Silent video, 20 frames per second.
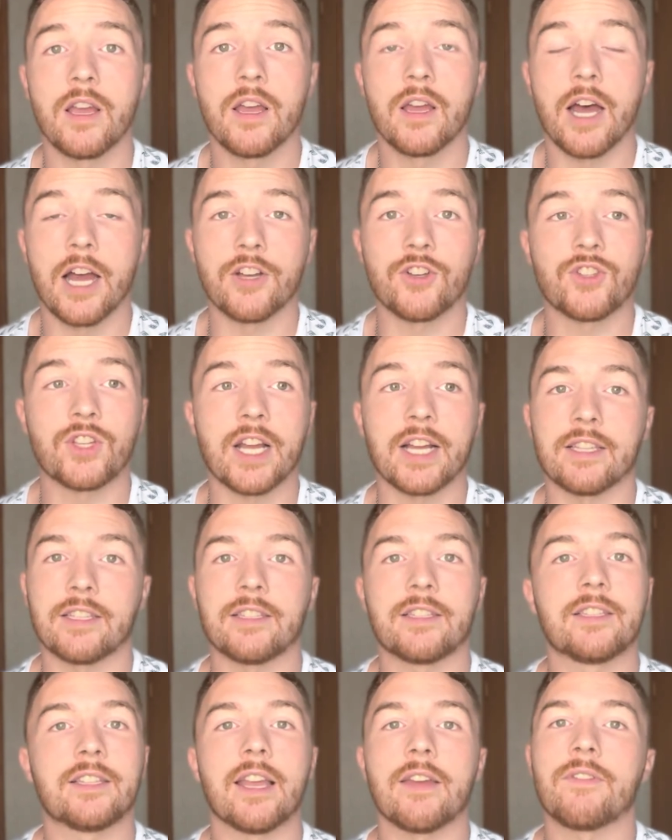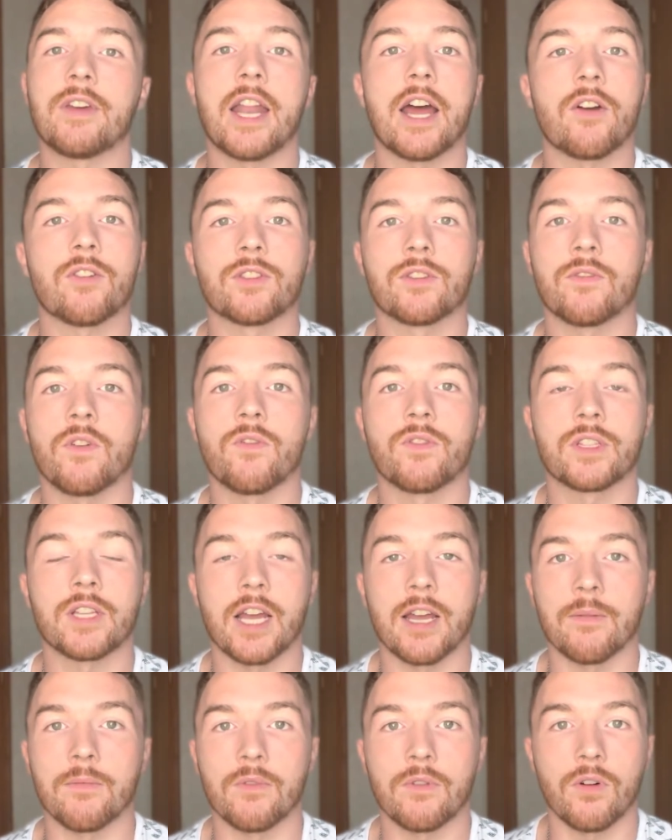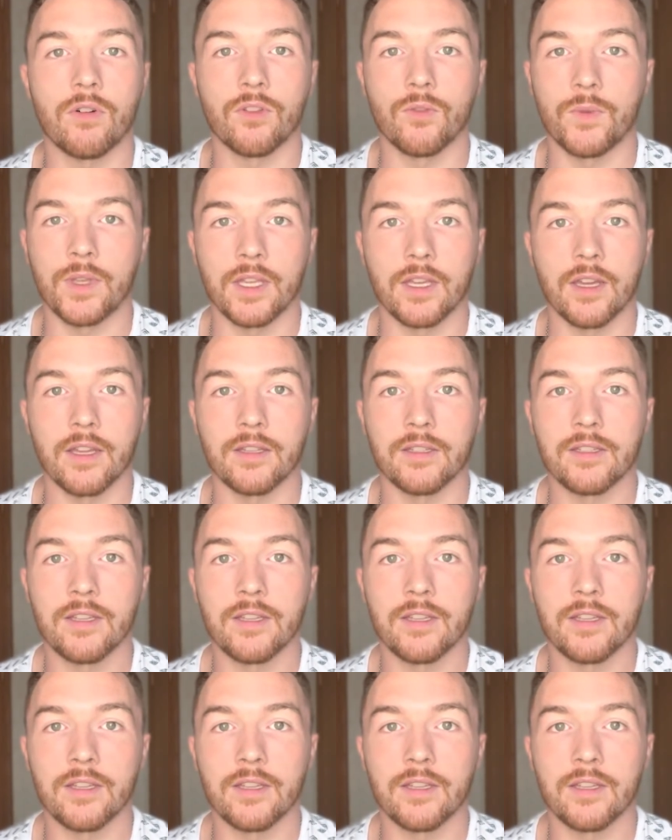I just got 7 hours of overtime on the weekend.